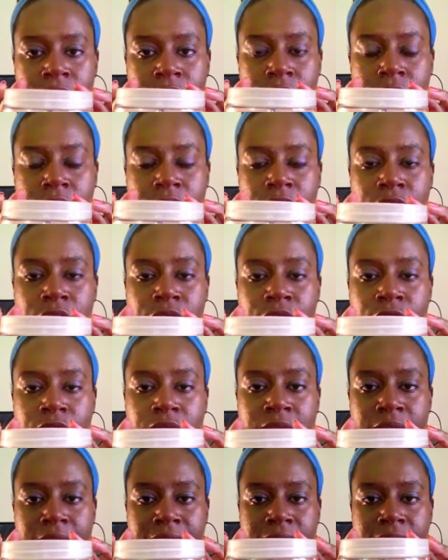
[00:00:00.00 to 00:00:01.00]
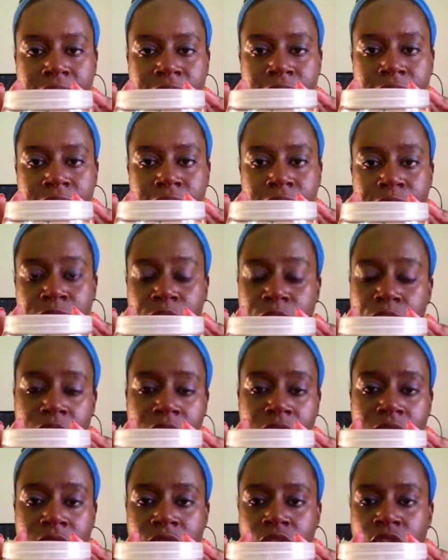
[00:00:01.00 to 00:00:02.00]
this curl enhancing
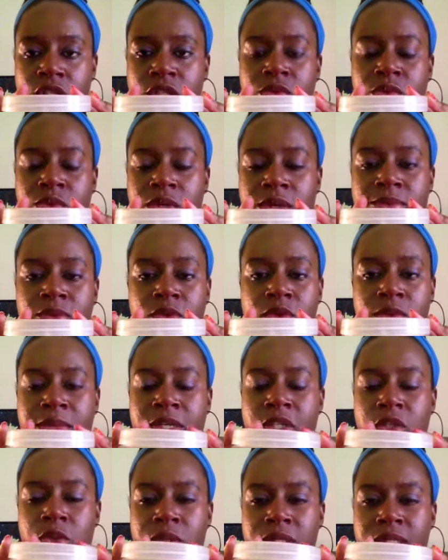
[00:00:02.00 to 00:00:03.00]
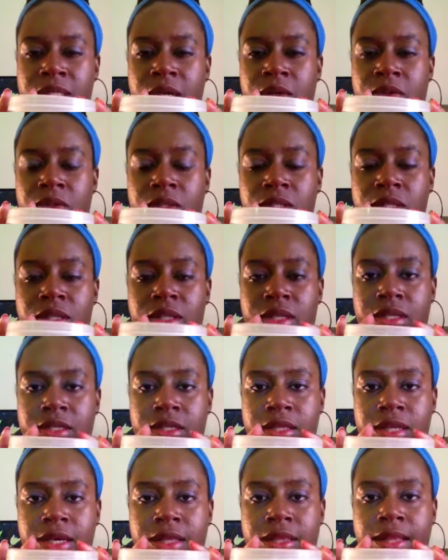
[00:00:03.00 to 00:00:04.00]
smoothie just when I'm doing my twist outs and
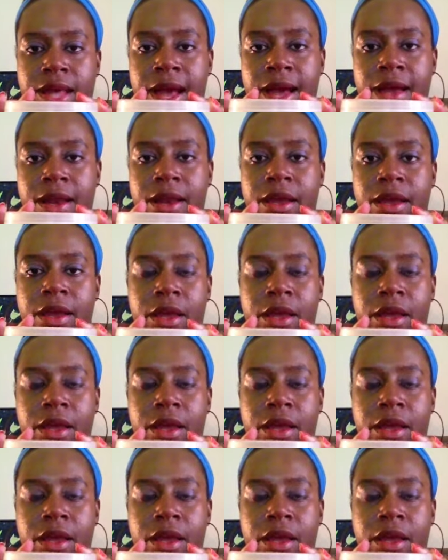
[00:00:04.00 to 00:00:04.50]
things like that.